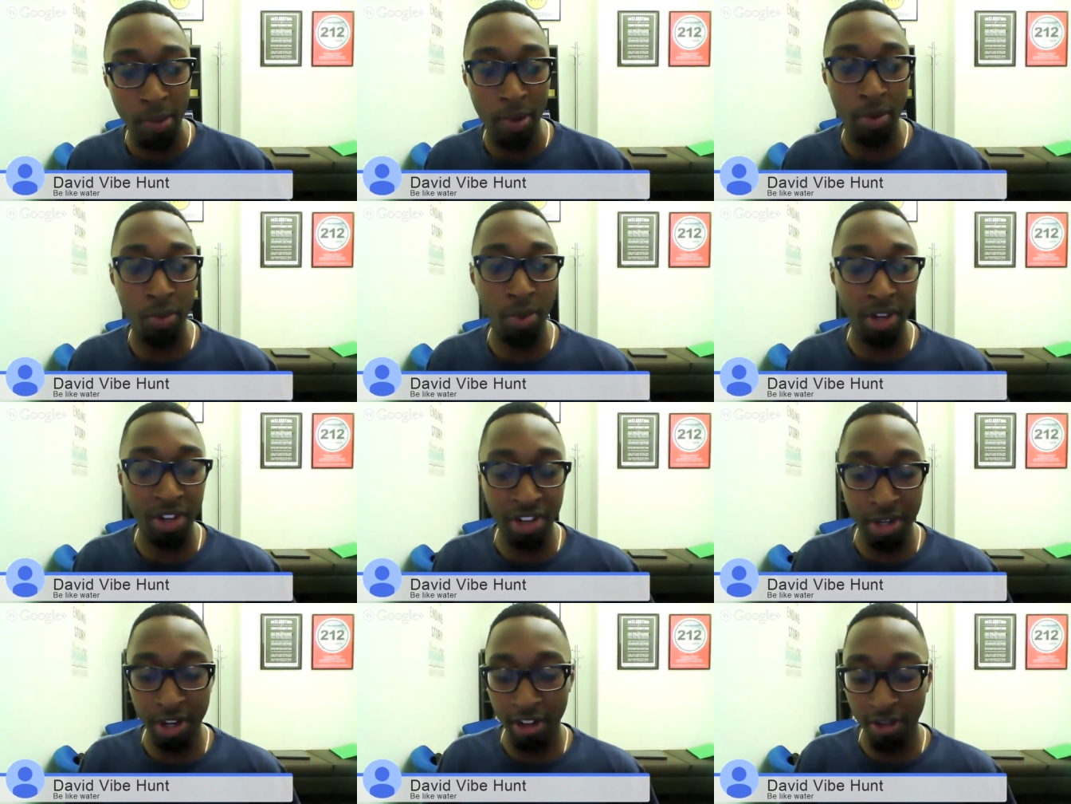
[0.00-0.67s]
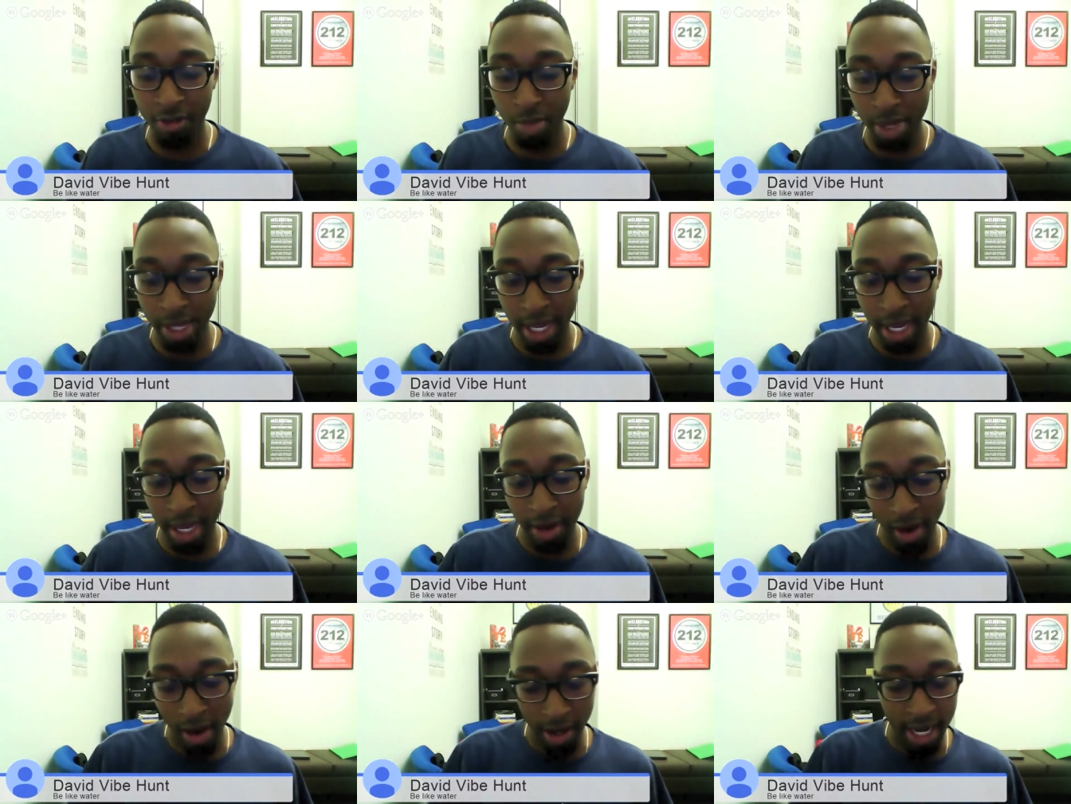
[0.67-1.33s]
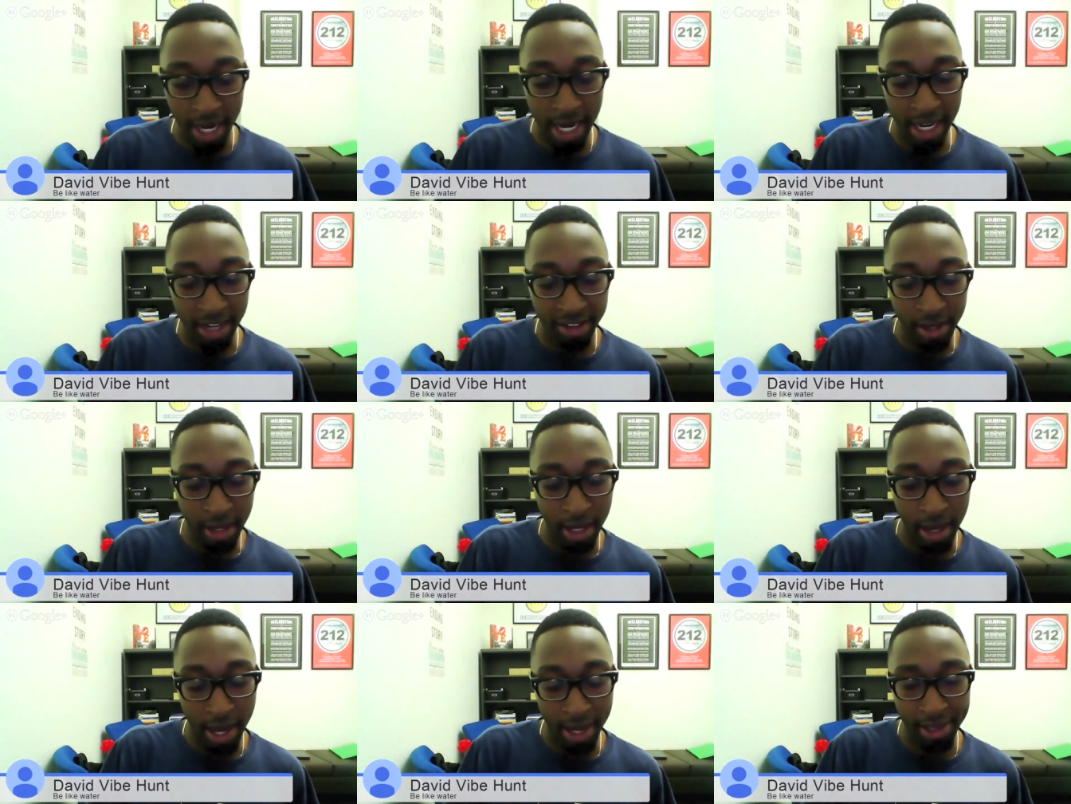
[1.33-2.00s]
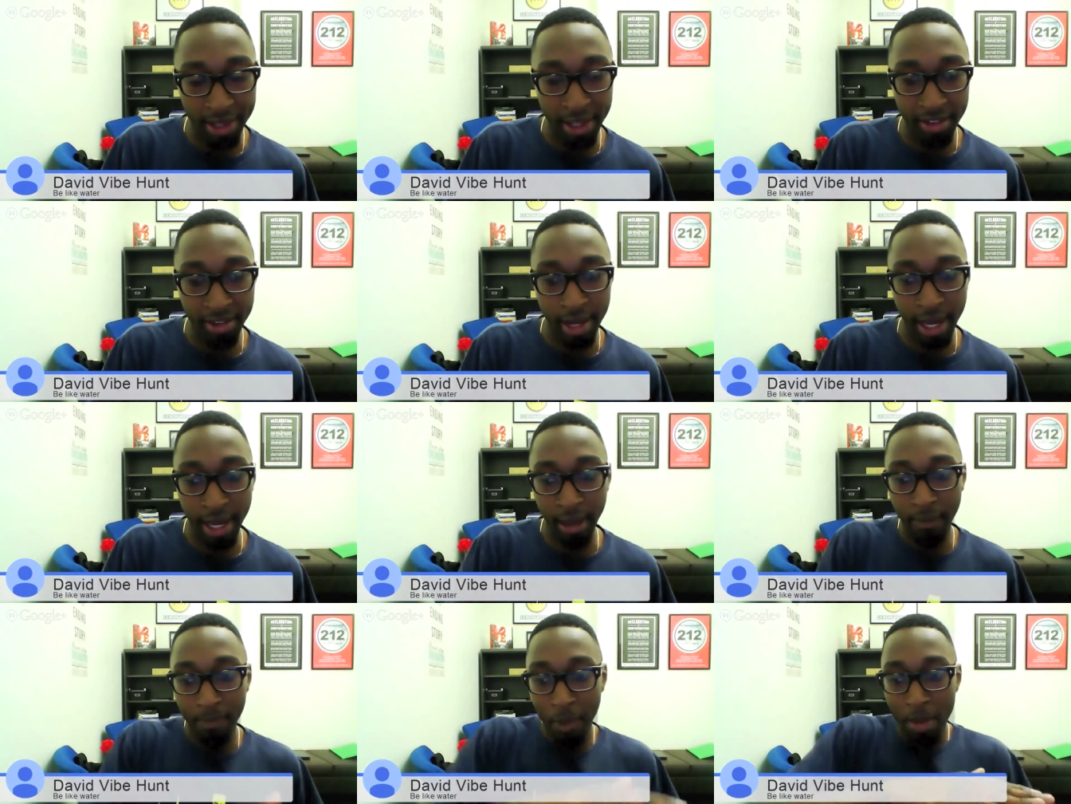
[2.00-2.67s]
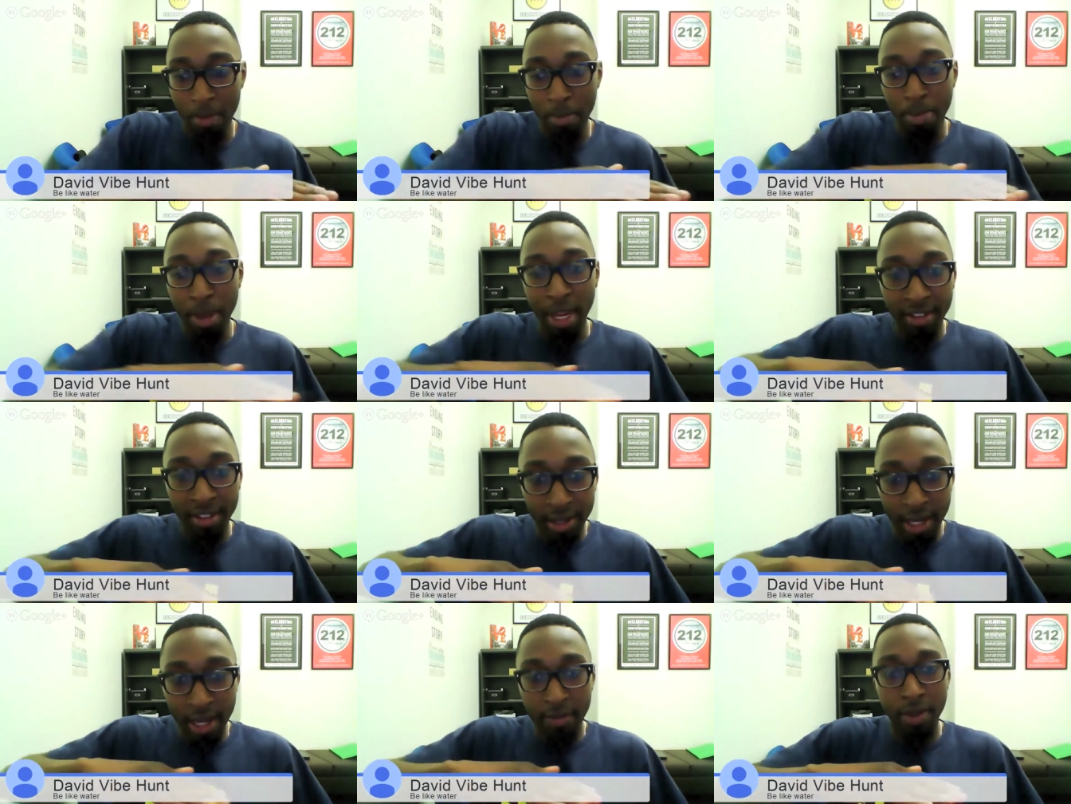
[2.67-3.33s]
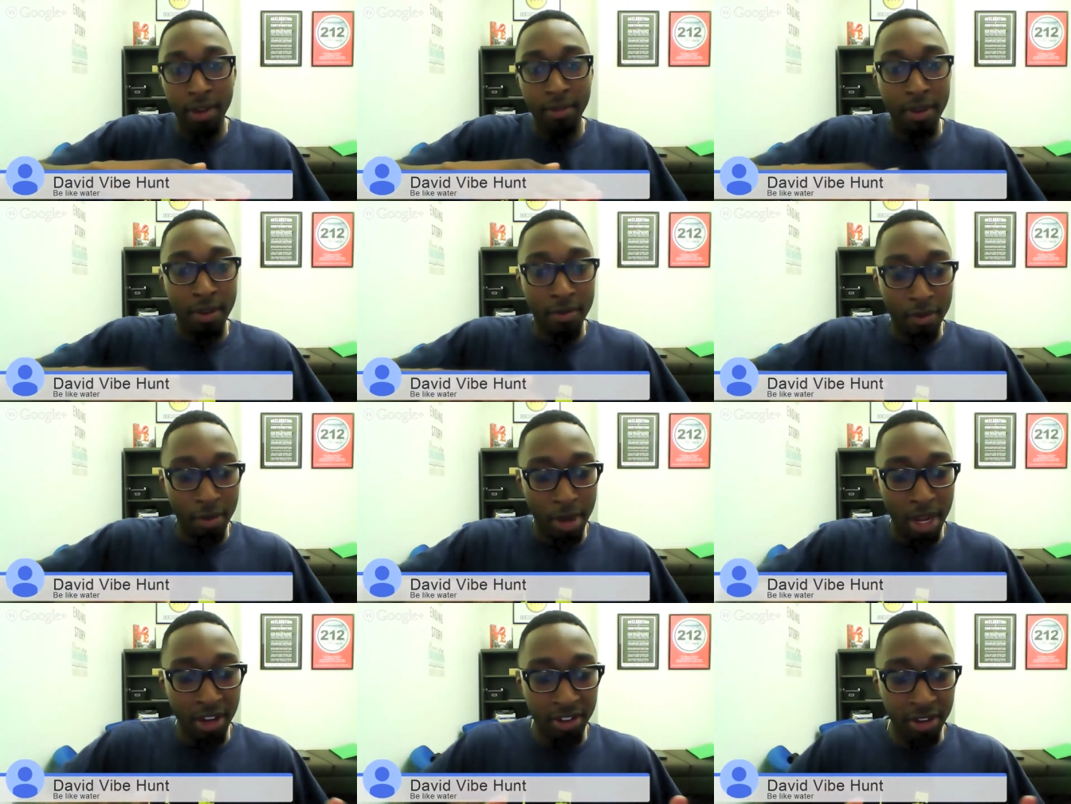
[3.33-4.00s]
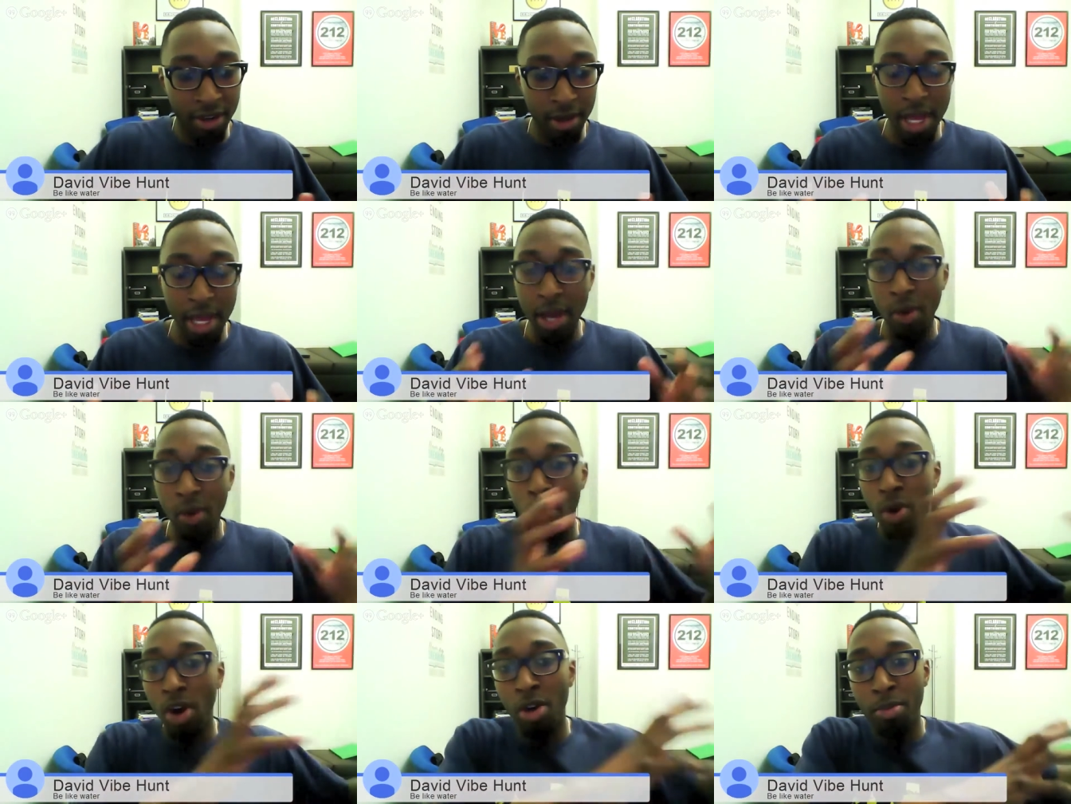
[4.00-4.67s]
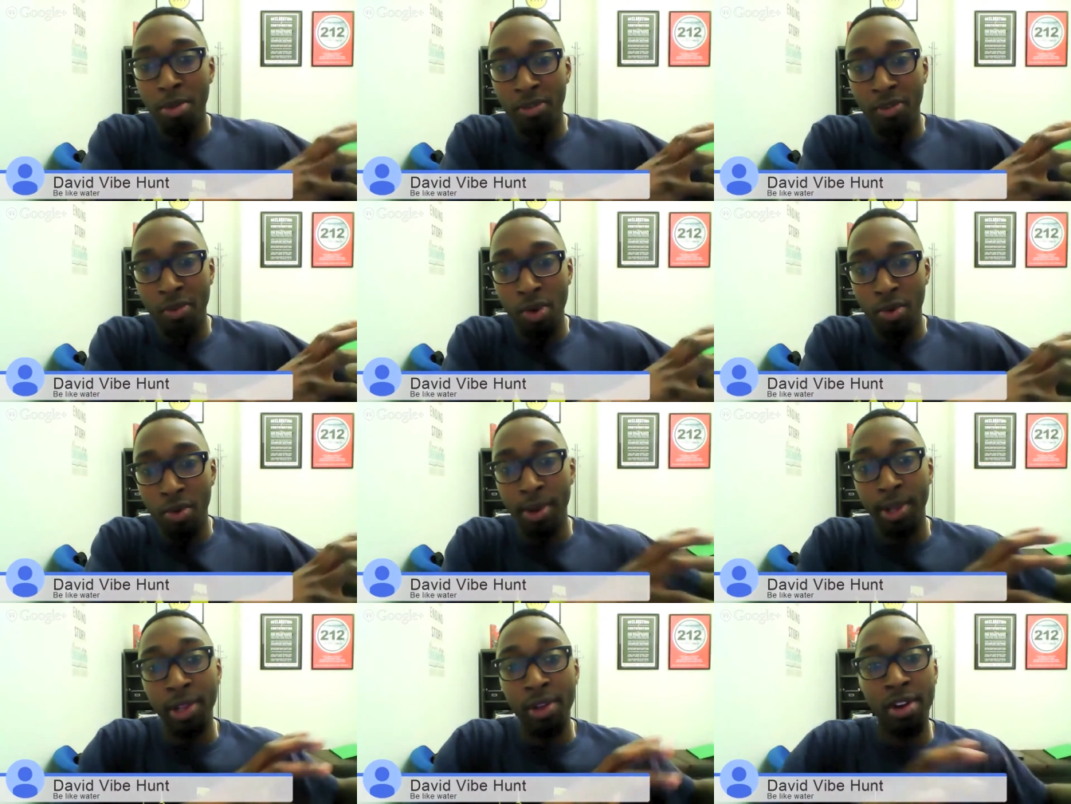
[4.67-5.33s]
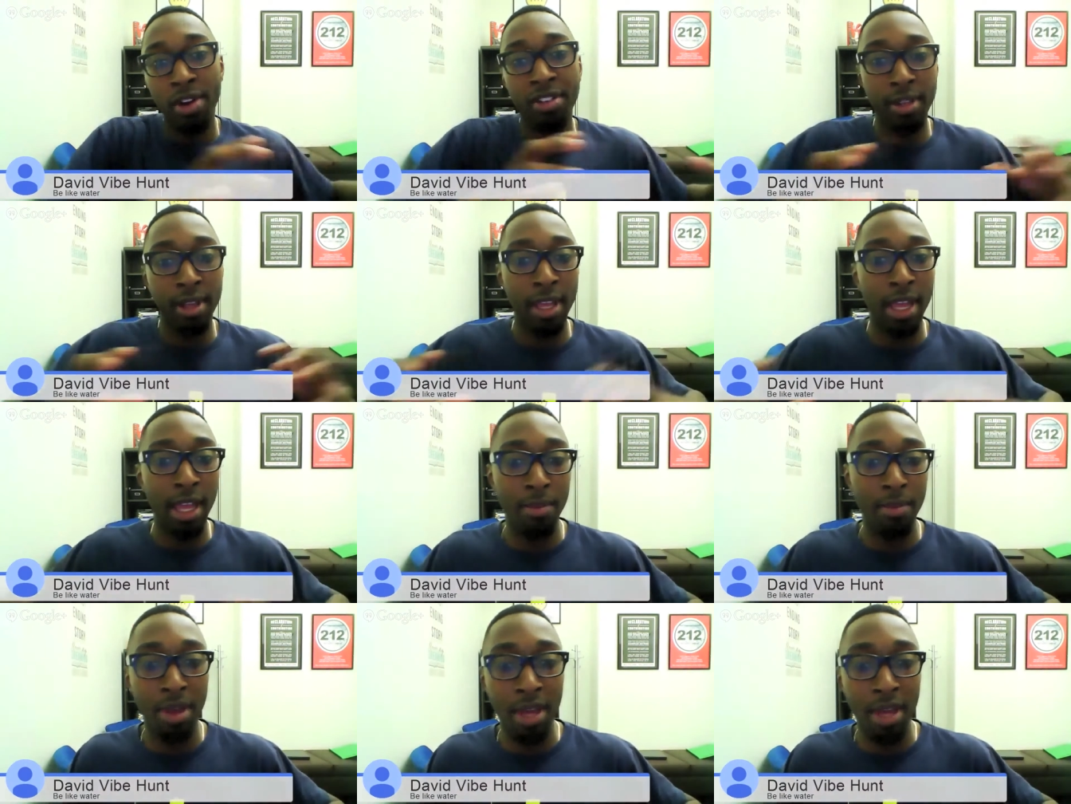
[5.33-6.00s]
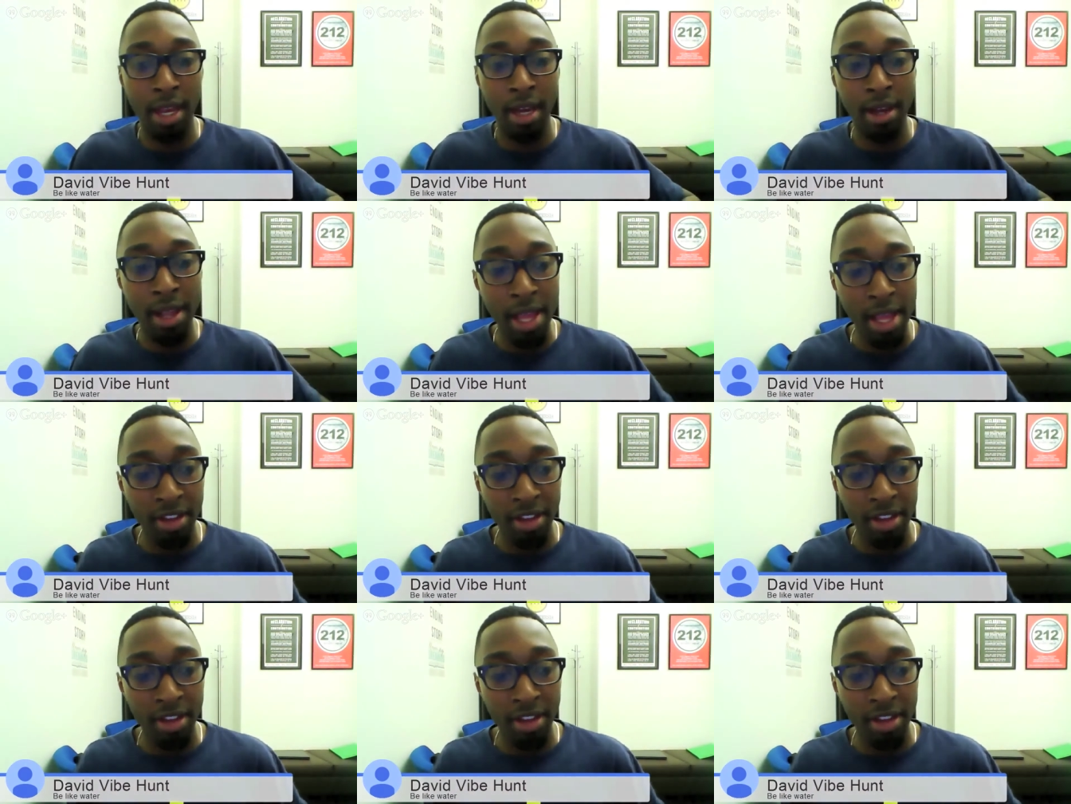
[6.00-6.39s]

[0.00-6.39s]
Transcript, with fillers: when we should have planned our content at least like a base level of information well before we launched the campaign.